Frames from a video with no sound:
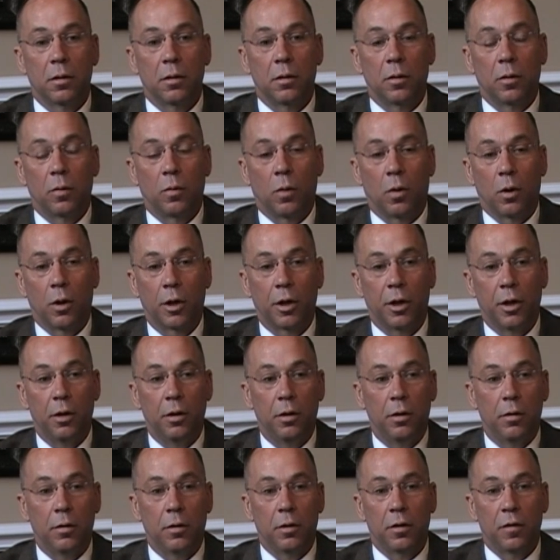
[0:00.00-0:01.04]

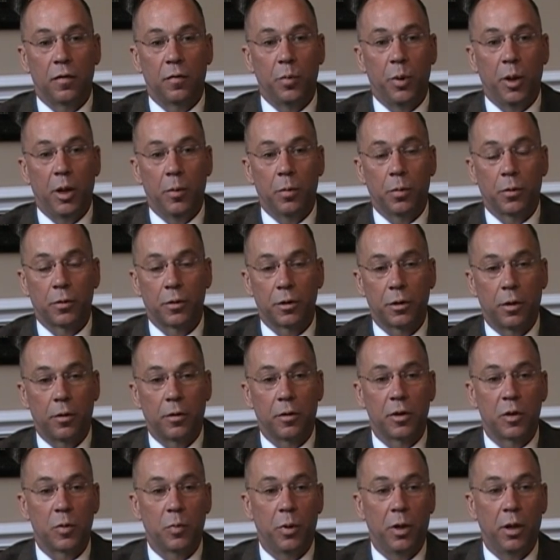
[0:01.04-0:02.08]
working unit of people, so
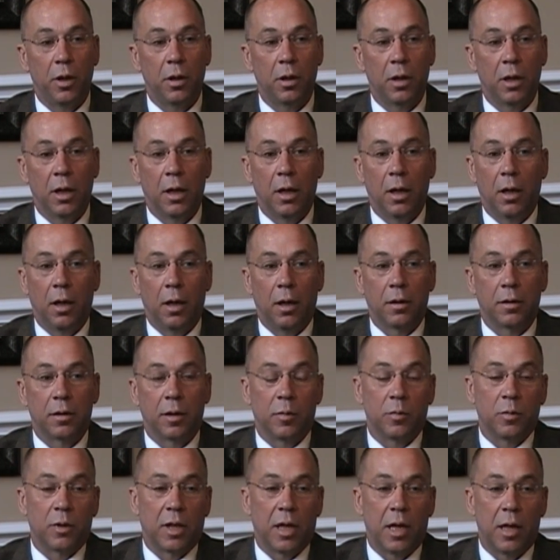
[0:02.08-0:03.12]
to speak.
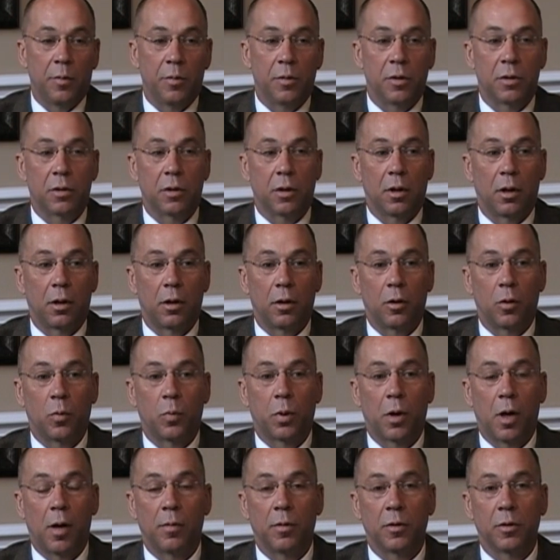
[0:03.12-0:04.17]
Sometimes little
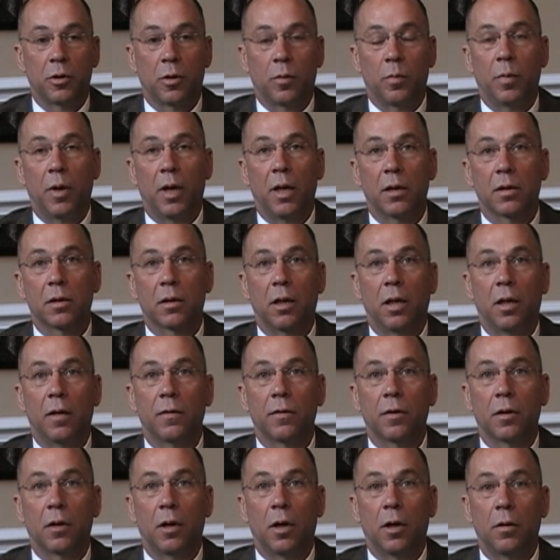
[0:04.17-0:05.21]
problems are best
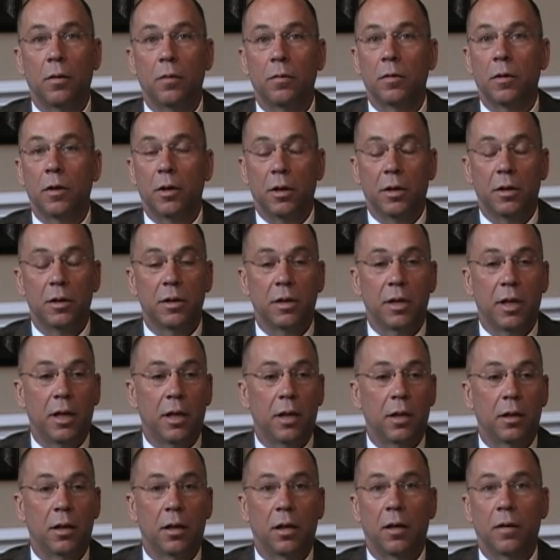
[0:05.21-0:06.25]
left alone
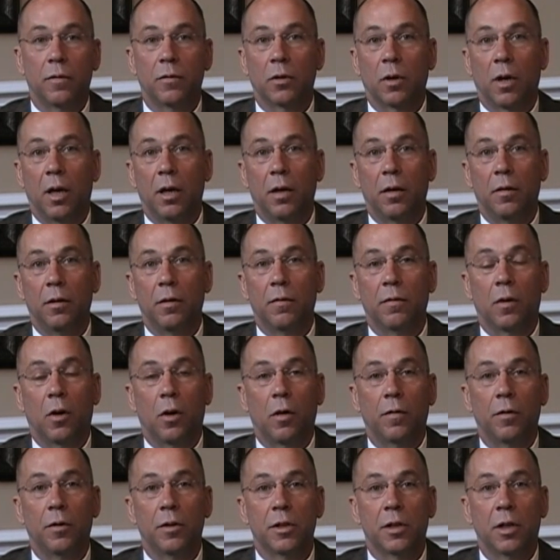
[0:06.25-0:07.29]
instead of trying to
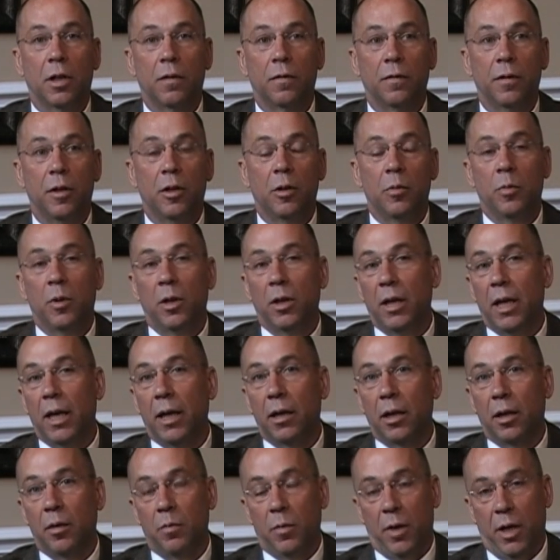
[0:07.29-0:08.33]
involve yourself in them, and
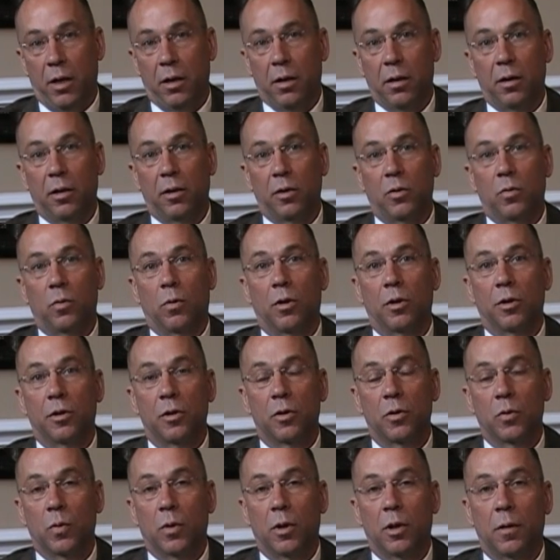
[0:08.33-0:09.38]
that can make things worse
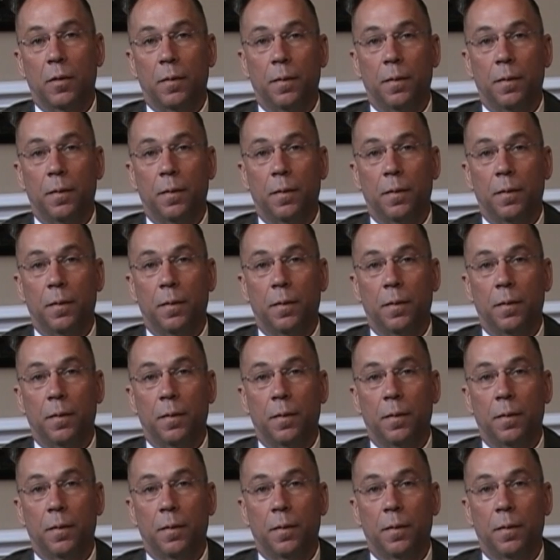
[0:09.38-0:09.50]
as well.